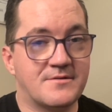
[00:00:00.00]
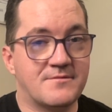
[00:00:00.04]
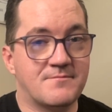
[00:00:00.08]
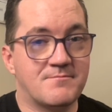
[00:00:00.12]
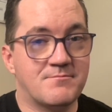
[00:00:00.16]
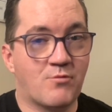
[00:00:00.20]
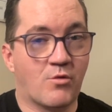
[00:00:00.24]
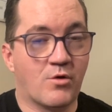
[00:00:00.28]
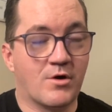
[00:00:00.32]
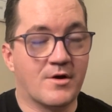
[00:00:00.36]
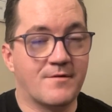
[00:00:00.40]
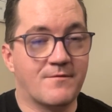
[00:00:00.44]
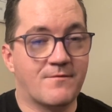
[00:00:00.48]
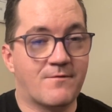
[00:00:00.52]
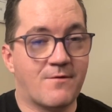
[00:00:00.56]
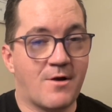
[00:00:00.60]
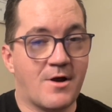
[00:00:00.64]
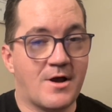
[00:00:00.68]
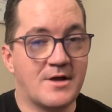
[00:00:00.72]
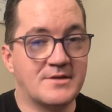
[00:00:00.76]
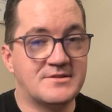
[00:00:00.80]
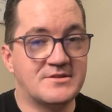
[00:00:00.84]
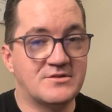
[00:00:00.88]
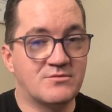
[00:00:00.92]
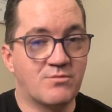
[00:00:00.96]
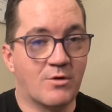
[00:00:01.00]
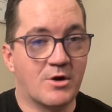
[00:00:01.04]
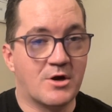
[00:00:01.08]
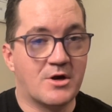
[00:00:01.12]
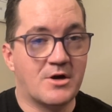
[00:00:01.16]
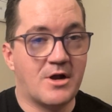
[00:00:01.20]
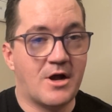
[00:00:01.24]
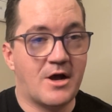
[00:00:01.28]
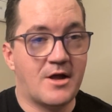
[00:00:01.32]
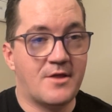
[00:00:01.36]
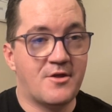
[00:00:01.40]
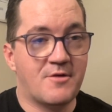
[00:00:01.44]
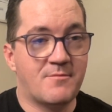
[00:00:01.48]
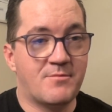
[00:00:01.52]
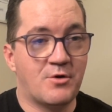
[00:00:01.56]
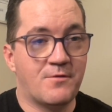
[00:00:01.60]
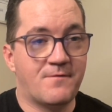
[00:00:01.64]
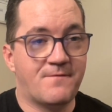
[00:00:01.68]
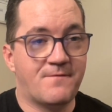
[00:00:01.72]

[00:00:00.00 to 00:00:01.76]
Morgan Frost is working on it. They're both